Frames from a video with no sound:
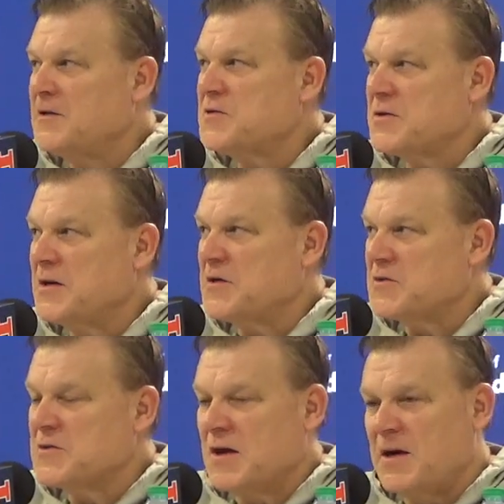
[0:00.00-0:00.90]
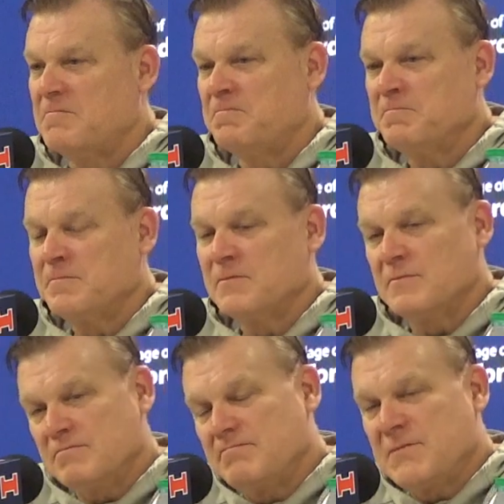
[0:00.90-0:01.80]
is you
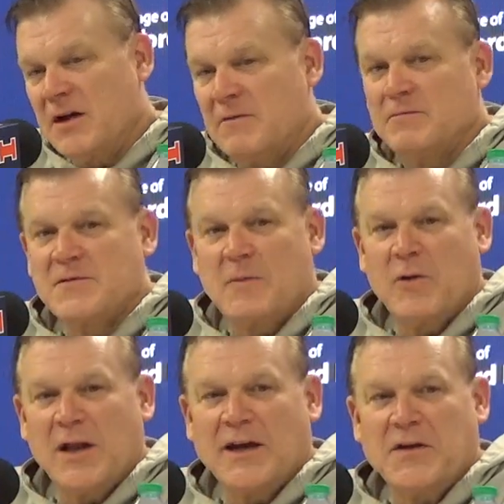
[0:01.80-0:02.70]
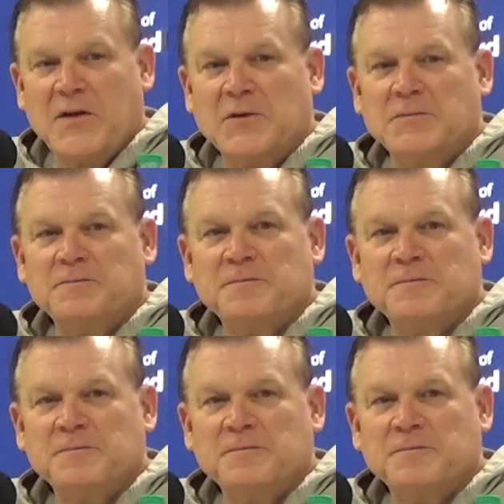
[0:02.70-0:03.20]
know, something we like to do.